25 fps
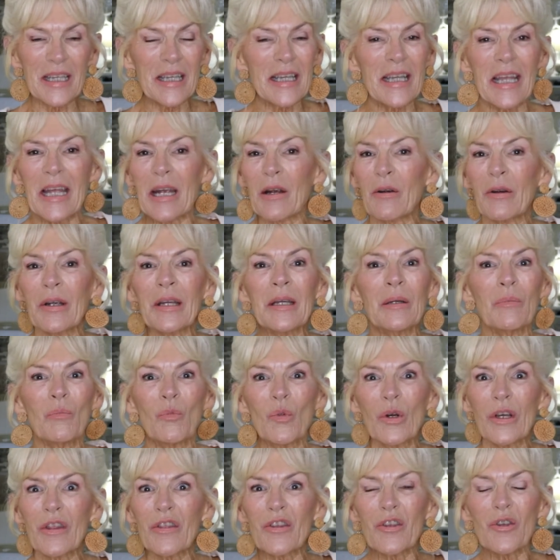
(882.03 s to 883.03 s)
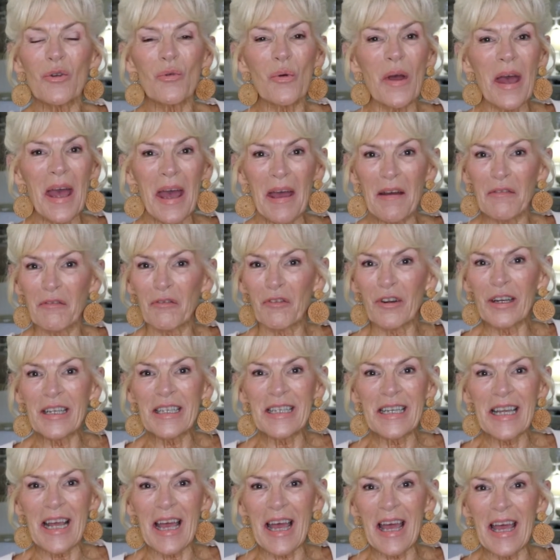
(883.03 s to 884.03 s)
Carry them with you every
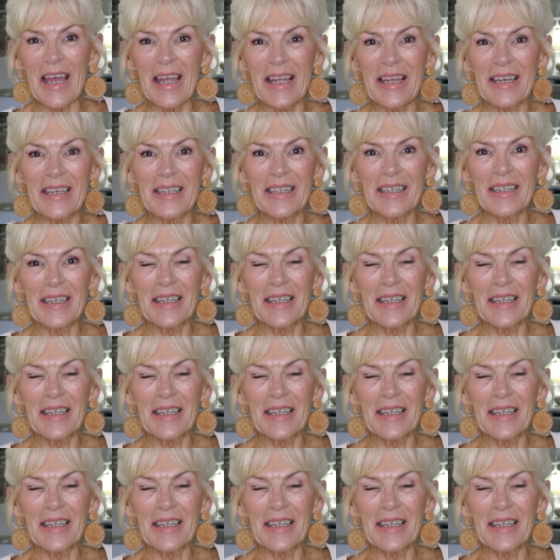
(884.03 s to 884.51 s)
day.